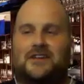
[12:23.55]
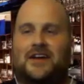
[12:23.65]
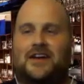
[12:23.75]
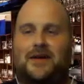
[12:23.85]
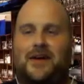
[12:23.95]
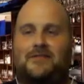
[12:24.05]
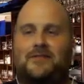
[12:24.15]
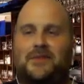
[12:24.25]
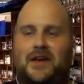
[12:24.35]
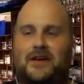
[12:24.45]
I gotta have
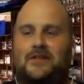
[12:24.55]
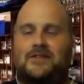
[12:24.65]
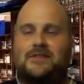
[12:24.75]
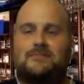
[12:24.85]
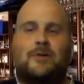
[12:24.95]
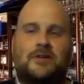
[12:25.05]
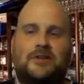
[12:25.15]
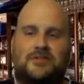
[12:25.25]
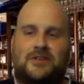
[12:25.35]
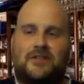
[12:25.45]
them now. Well,
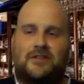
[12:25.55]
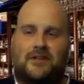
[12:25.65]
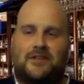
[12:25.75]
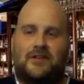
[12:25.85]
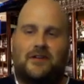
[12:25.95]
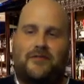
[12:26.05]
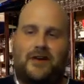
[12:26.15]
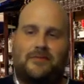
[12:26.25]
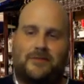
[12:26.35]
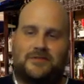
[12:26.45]
usually a
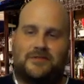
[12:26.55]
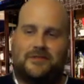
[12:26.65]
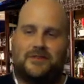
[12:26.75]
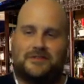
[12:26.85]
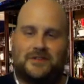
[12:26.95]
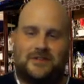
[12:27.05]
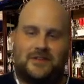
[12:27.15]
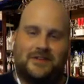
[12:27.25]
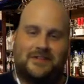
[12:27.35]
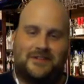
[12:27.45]
fat person thinks like
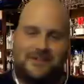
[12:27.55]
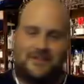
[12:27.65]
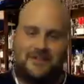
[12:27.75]
that, you know.